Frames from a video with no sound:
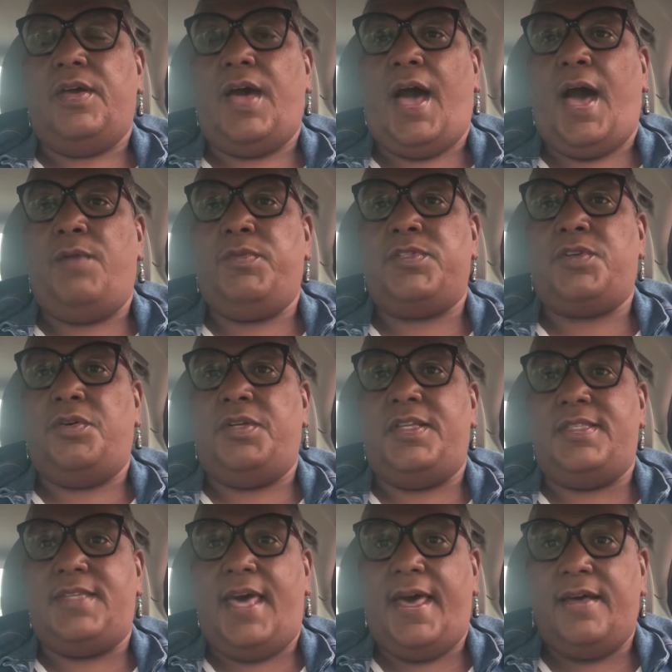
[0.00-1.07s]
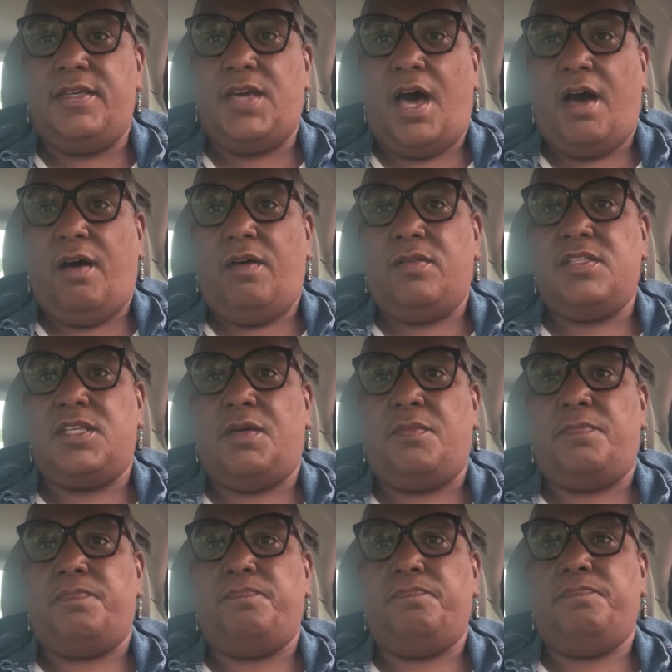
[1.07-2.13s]
I was going to tell y'all
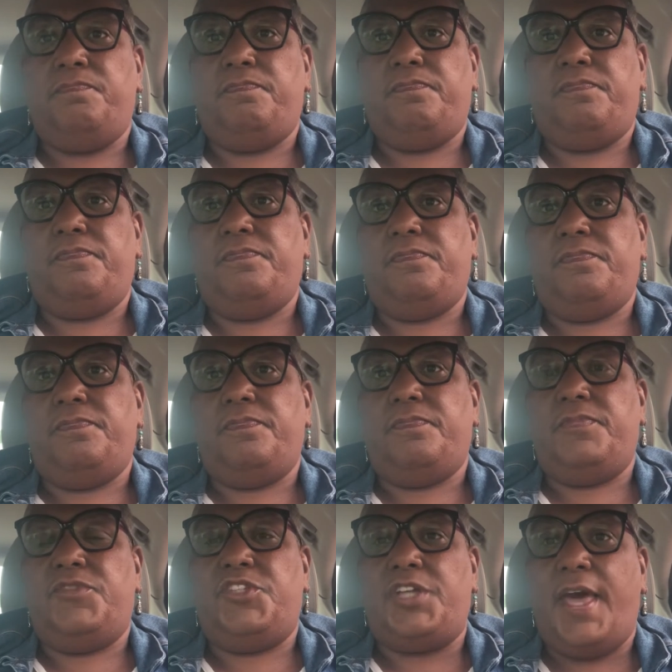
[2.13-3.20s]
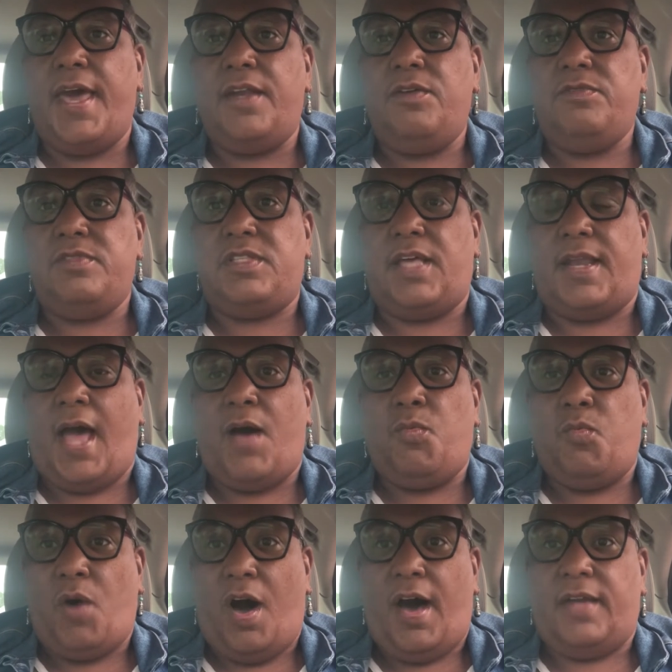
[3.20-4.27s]
some channels that I
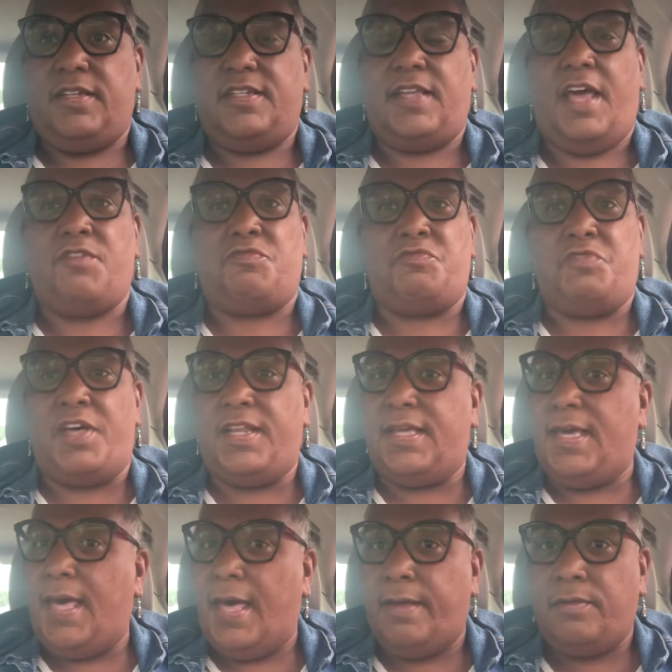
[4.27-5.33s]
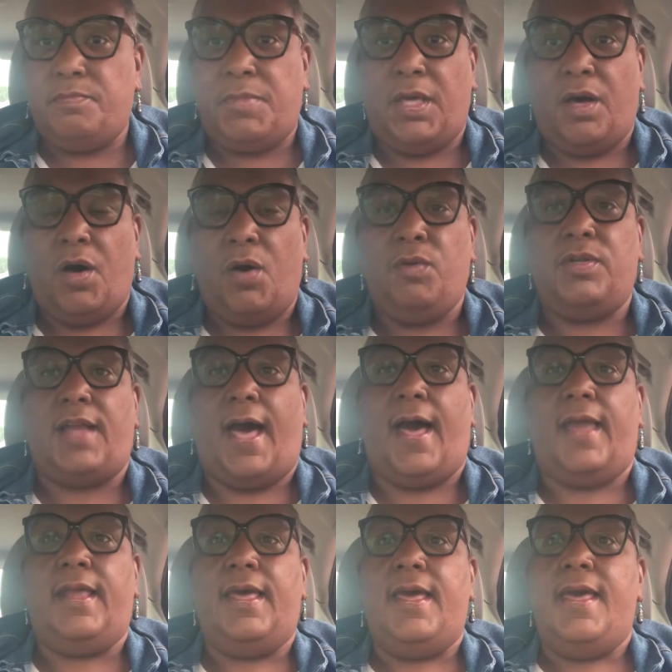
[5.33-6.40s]
watch that really helped me a whole
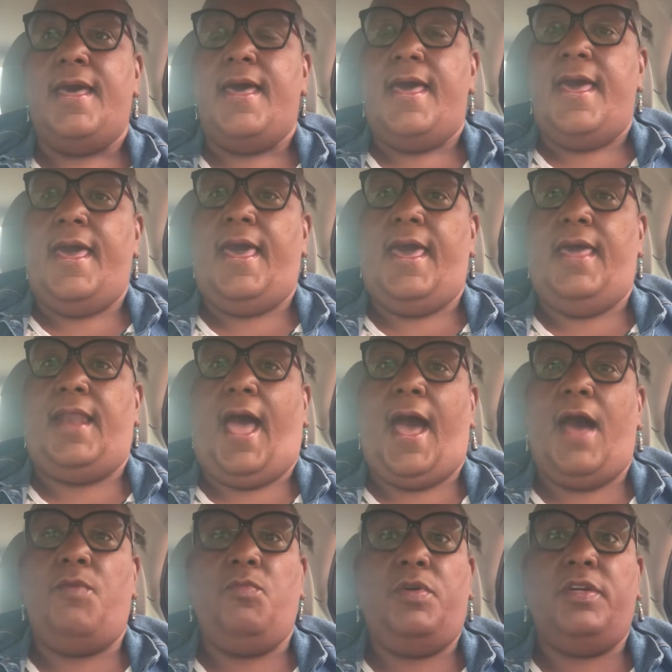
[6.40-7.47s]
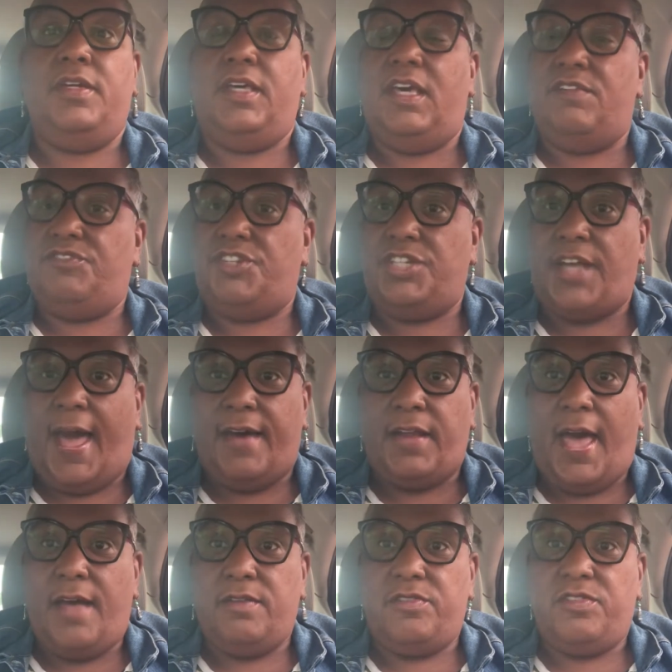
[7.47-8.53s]
lot. And I want to give shout
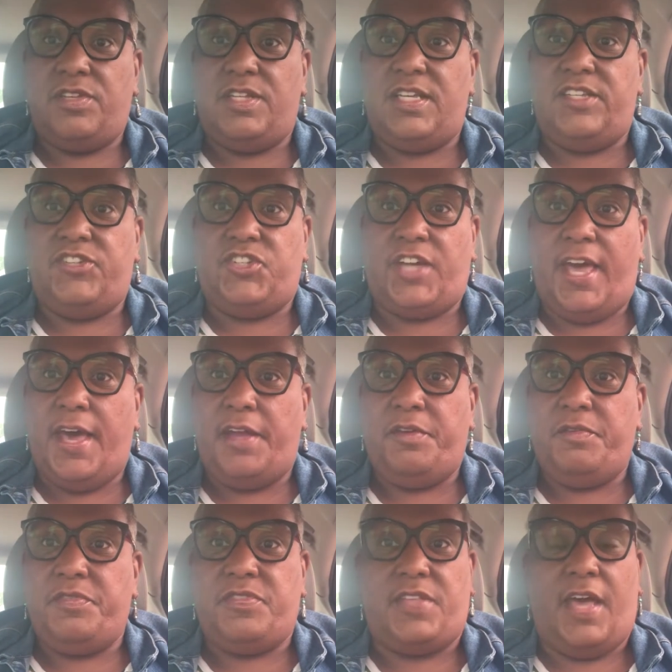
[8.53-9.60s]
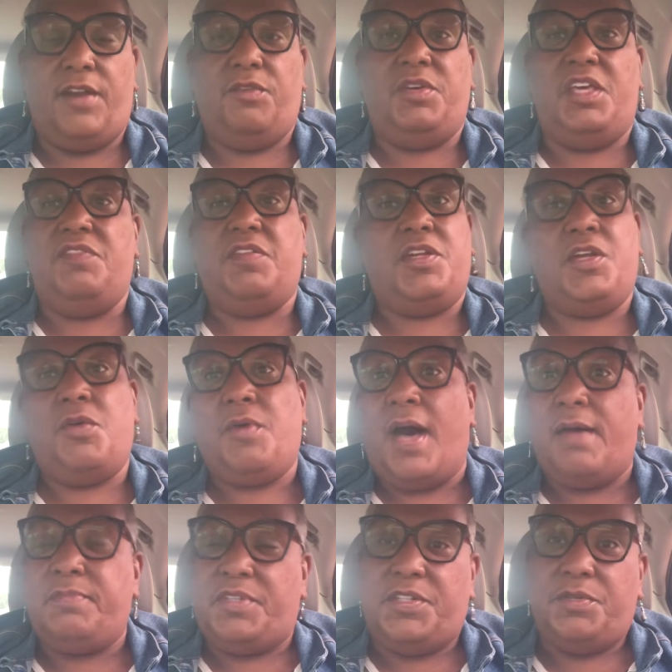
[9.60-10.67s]
outs to these channels. They don't even know
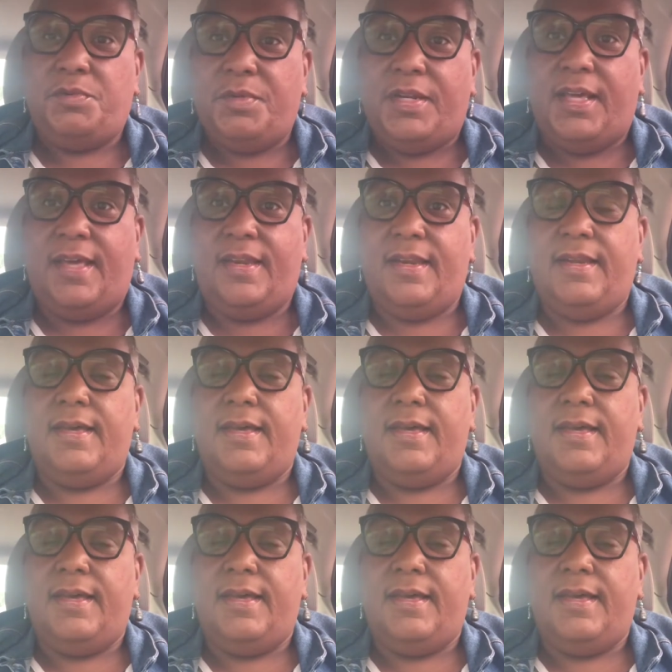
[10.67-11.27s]
I'm doing it.